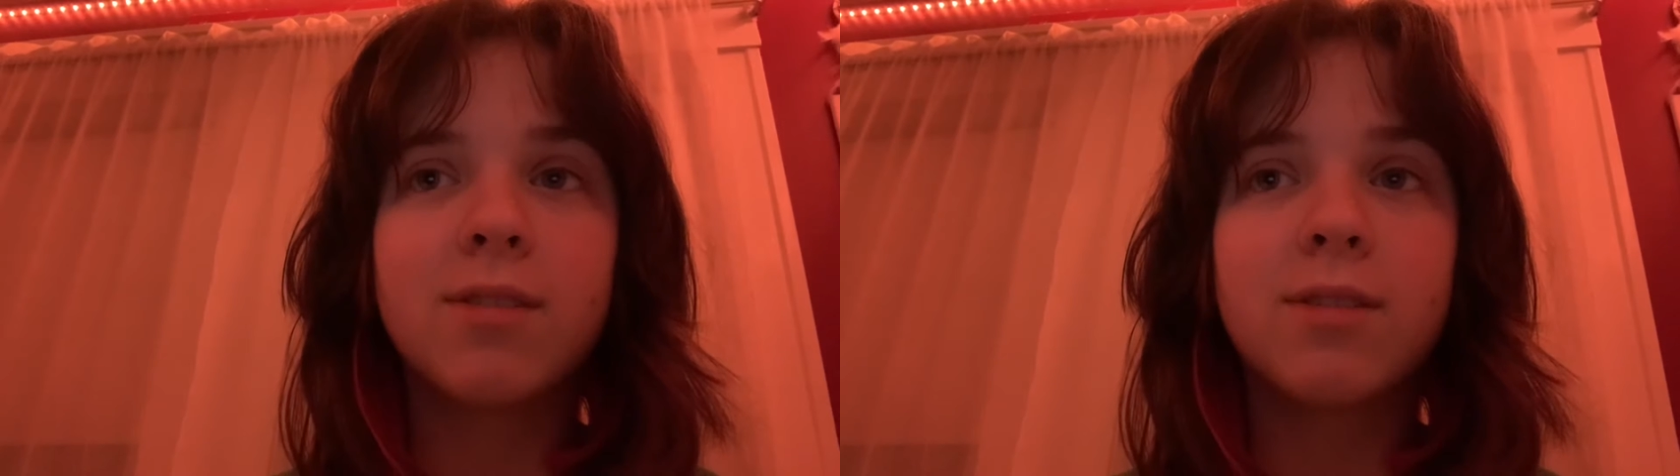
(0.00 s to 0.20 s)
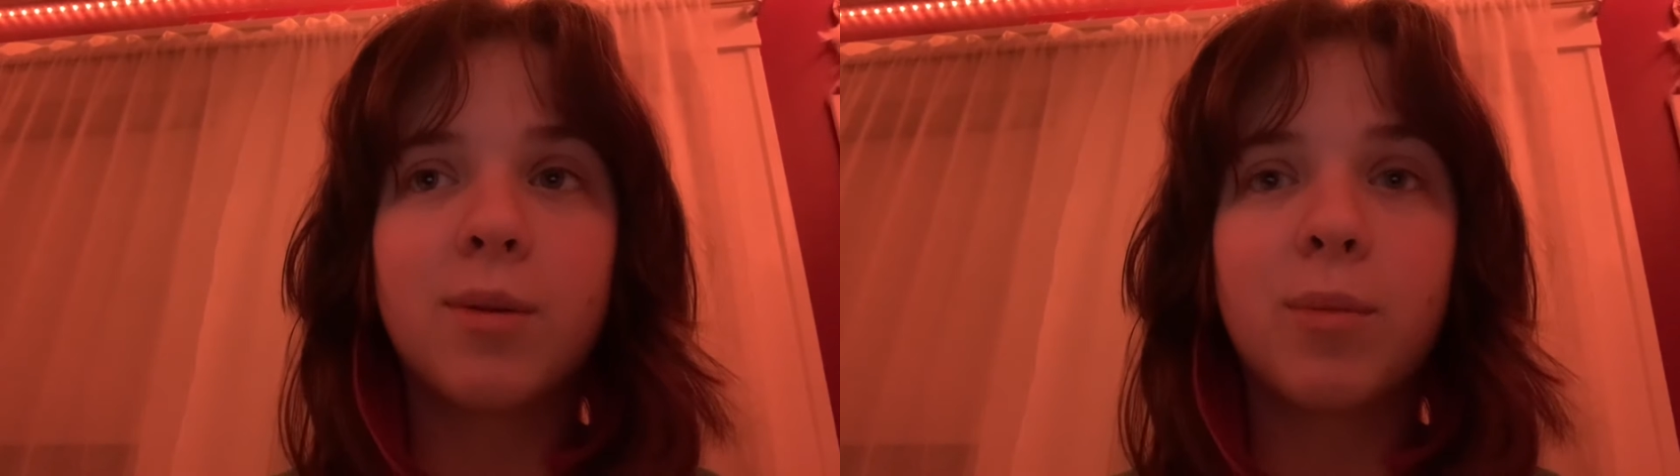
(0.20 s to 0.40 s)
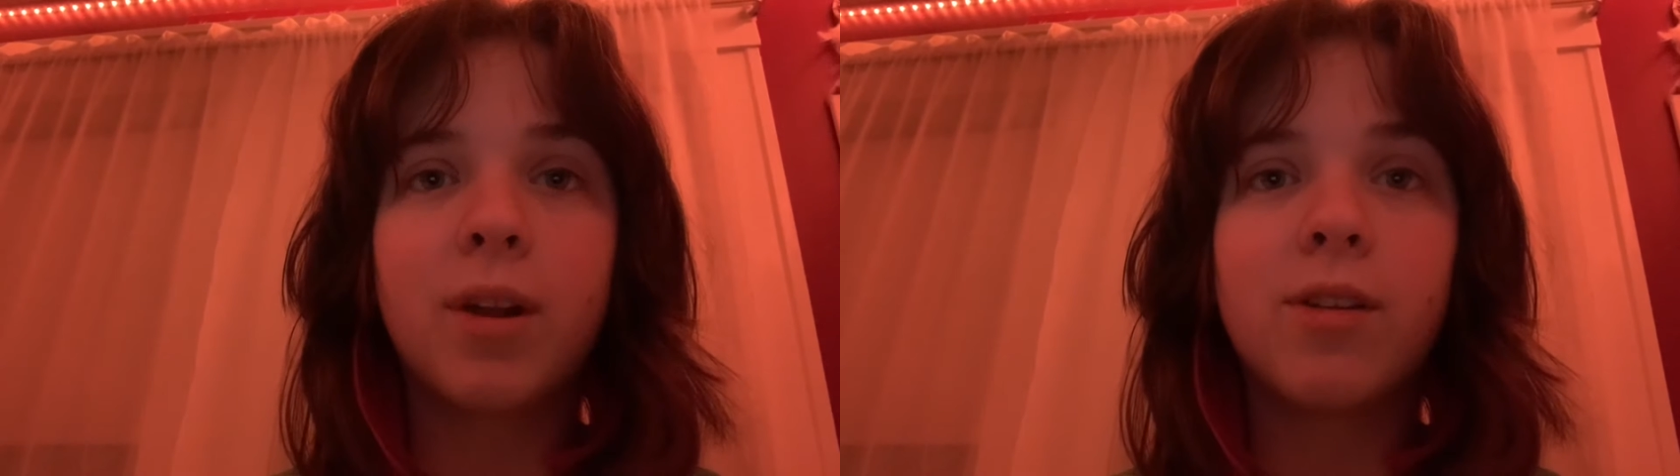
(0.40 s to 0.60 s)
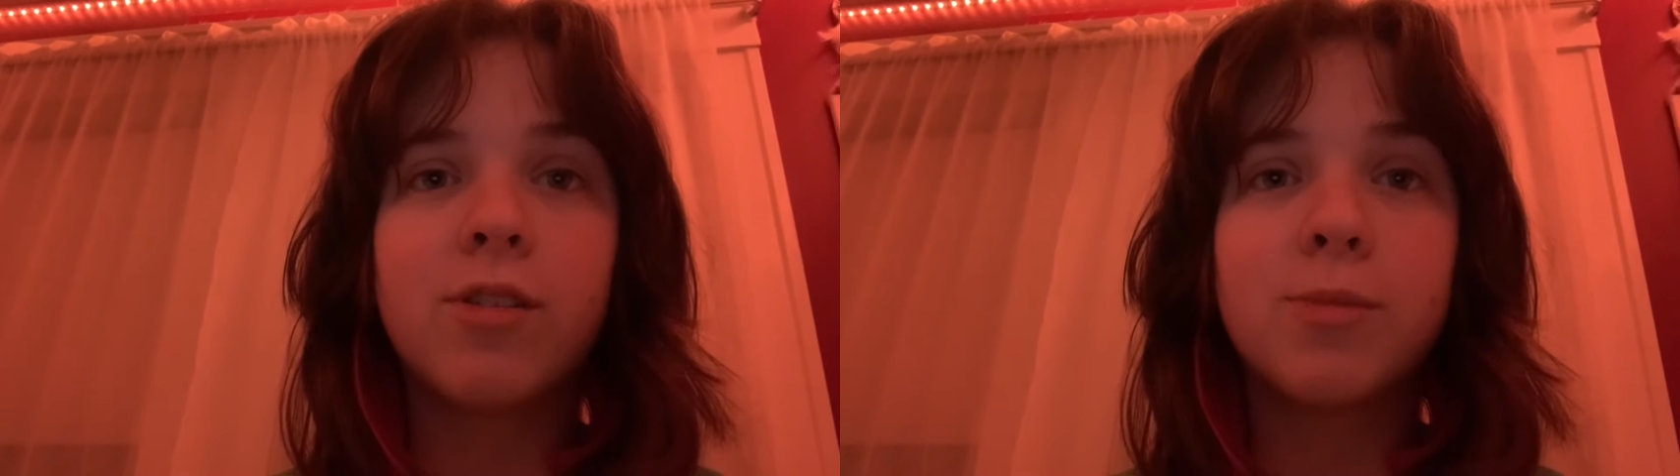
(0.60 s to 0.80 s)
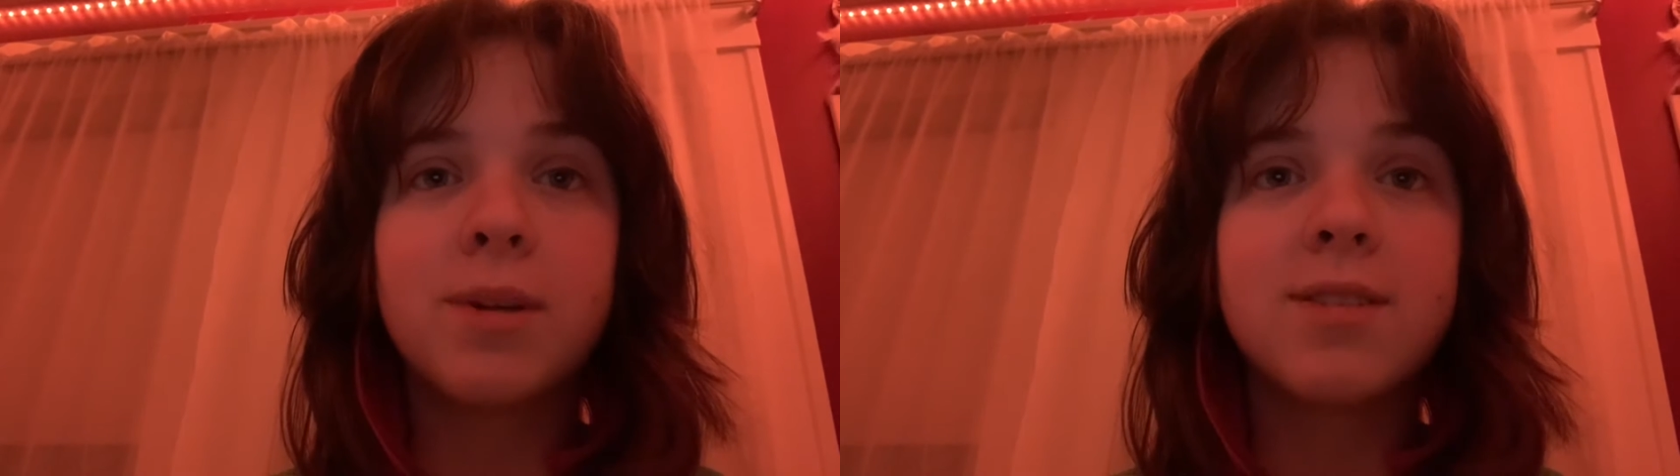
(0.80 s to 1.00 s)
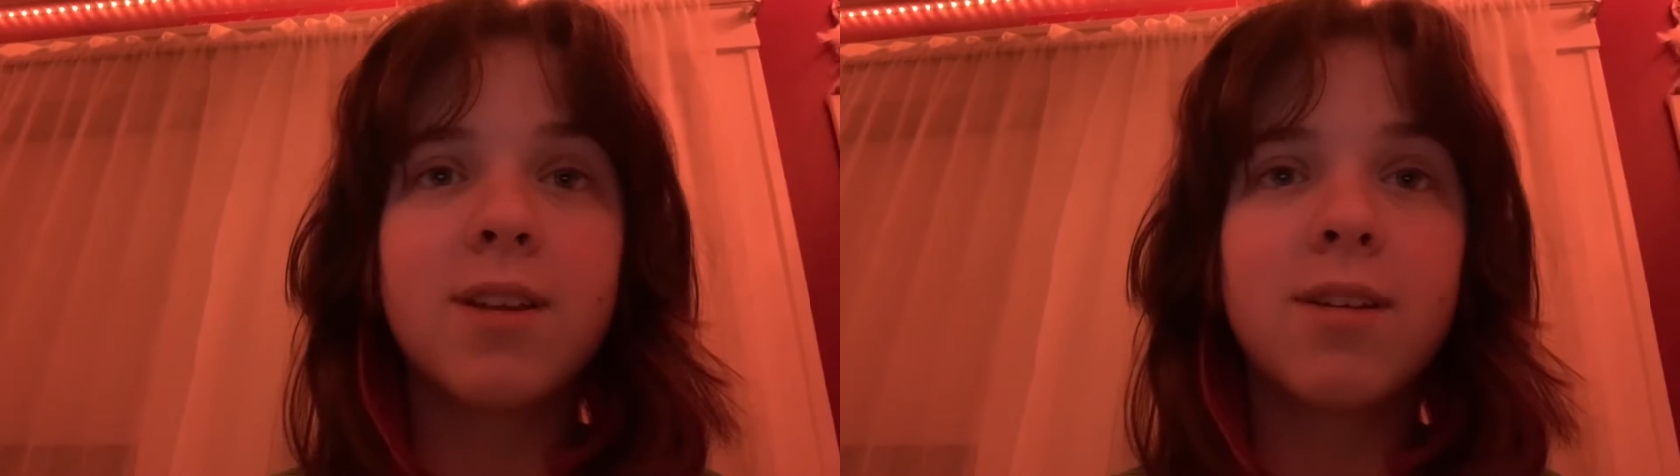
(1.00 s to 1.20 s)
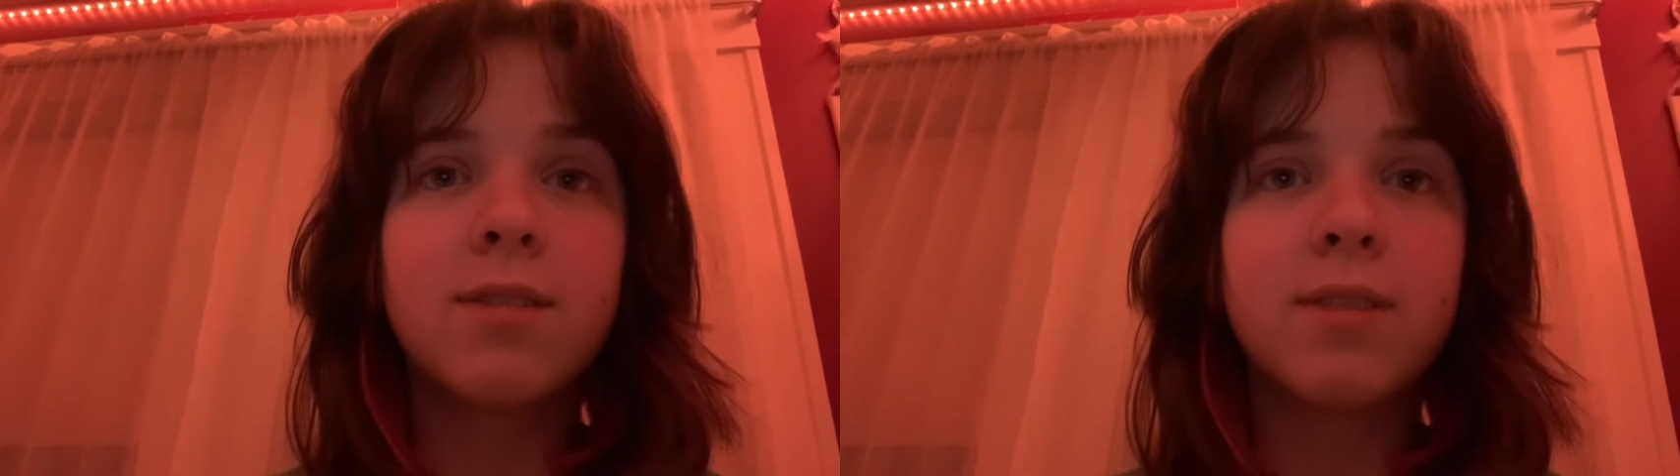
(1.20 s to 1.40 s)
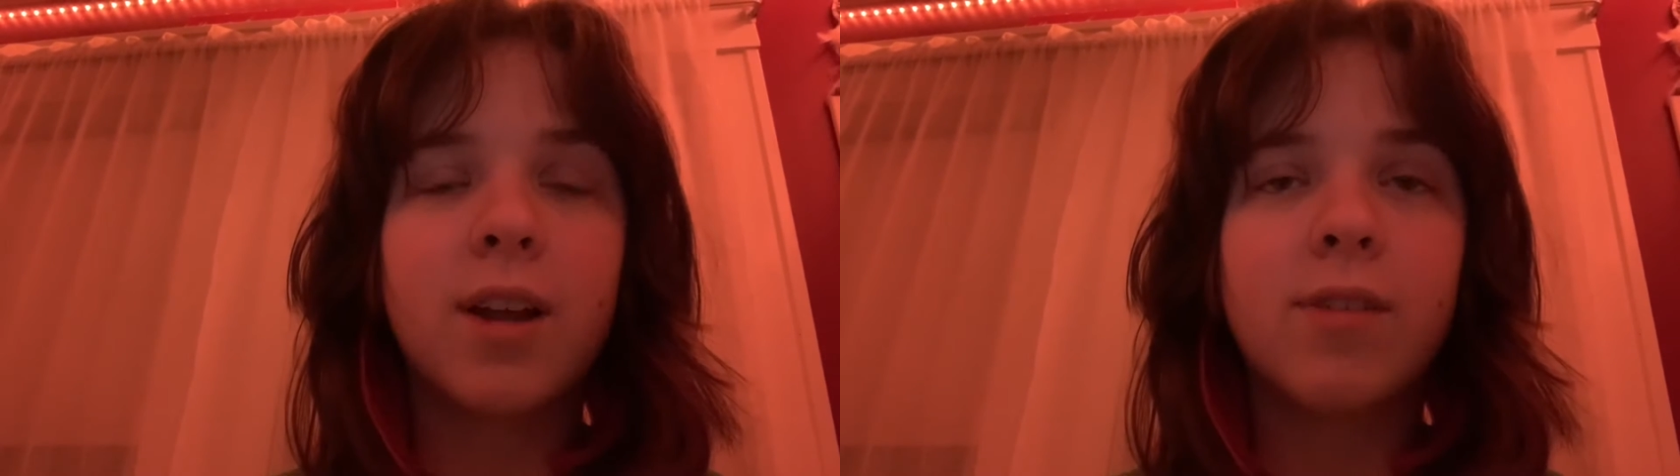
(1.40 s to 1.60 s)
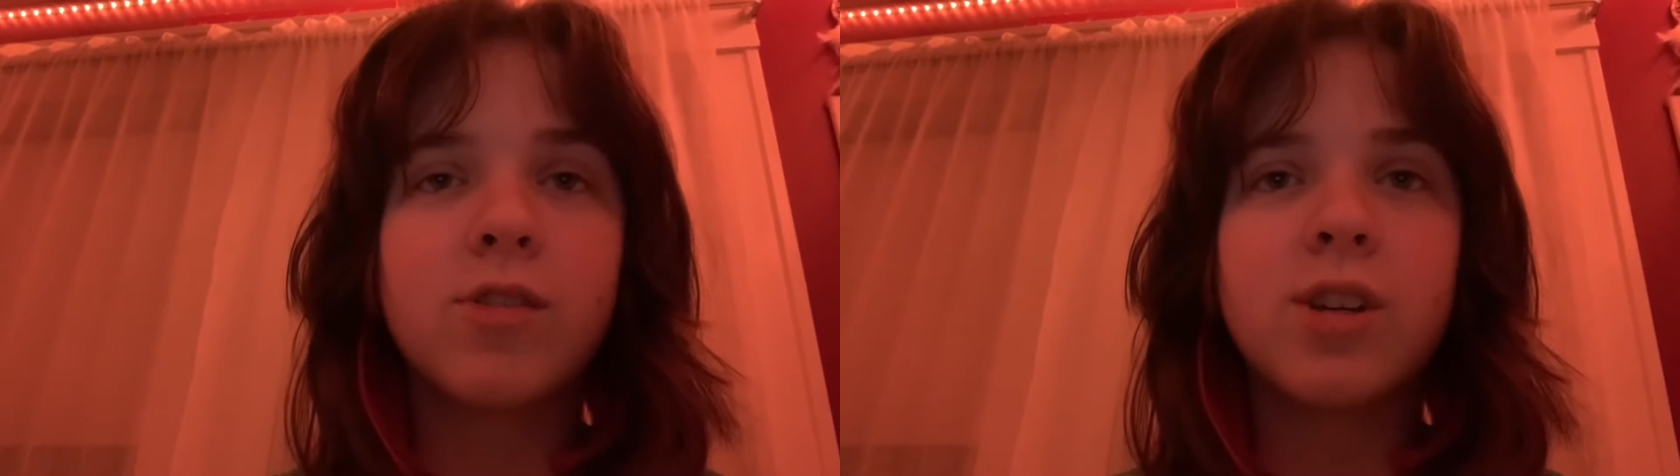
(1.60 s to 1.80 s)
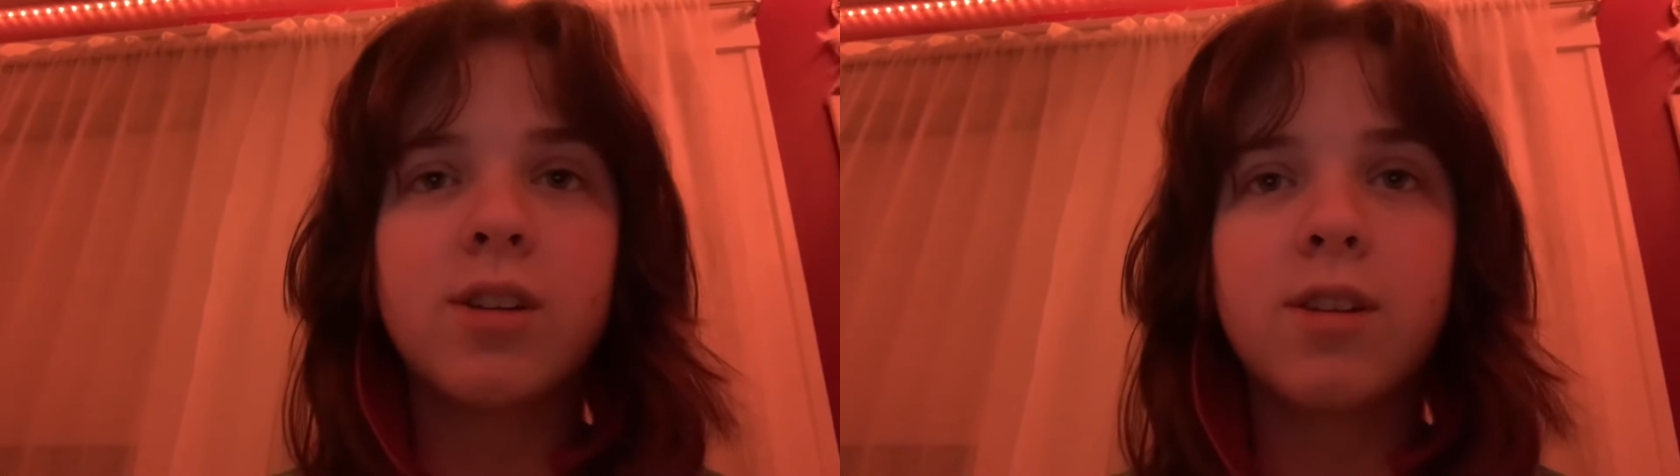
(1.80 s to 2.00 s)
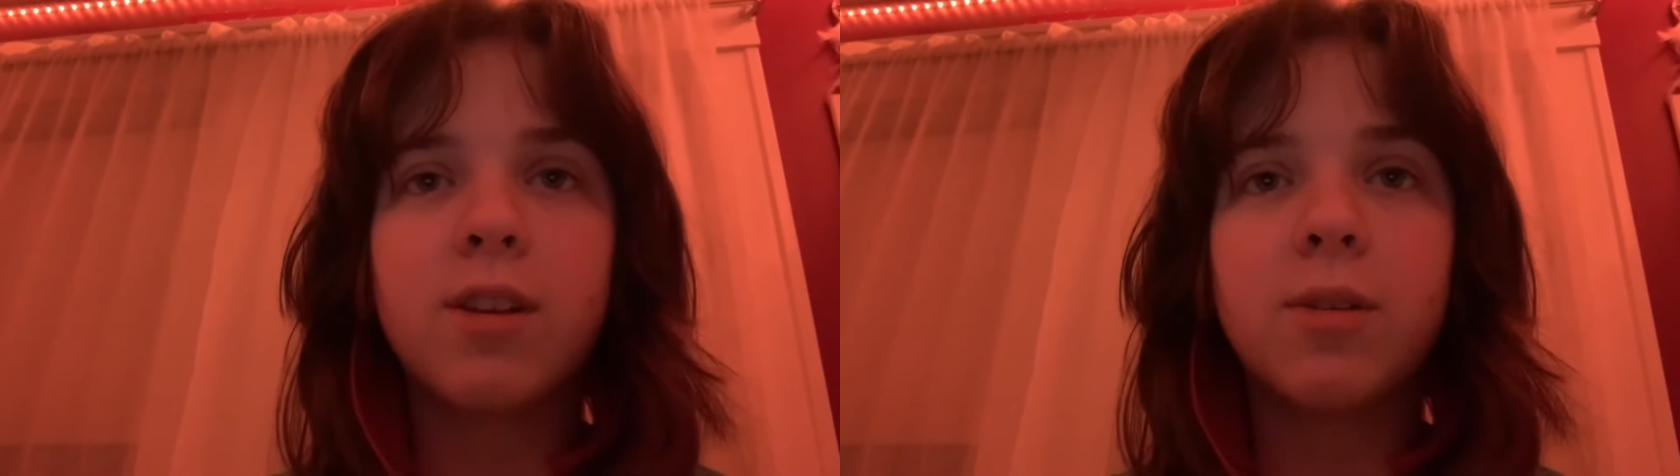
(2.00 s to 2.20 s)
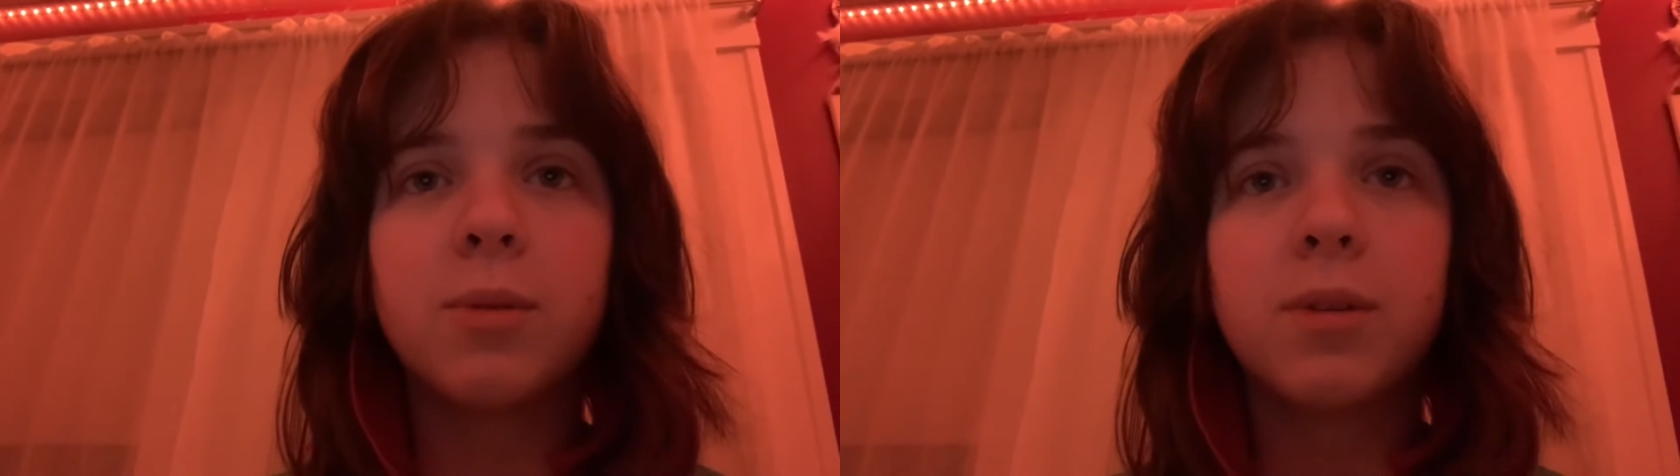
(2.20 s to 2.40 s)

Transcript: and when I judge myself, I reject you.